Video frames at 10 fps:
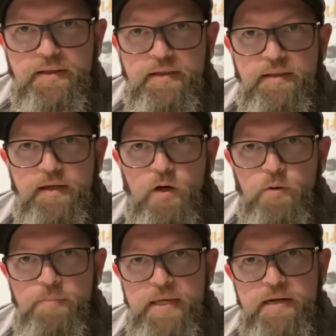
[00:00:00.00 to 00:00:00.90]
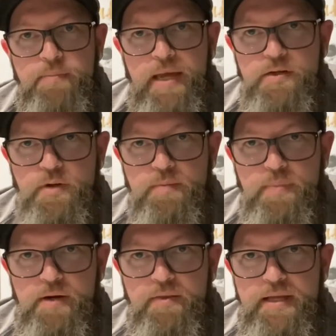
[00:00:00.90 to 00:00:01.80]
old bearded man drink
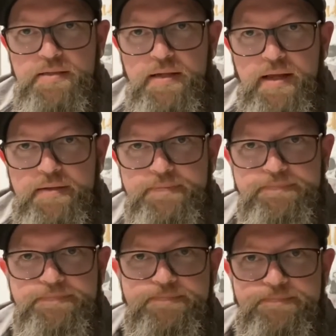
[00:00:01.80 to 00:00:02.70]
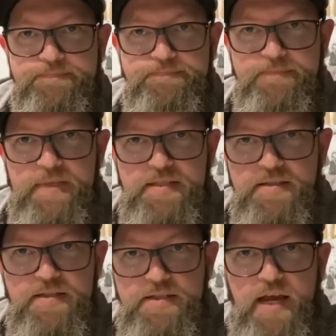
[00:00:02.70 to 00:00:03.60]
beer on the internet. This is
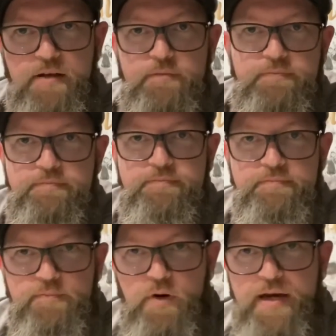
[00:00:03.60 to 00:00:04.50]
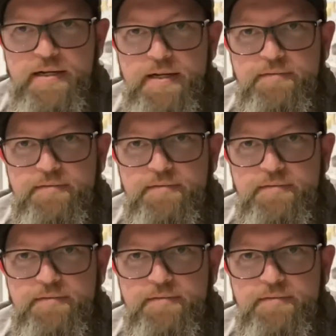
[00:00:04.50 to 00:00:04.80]
the channel right here.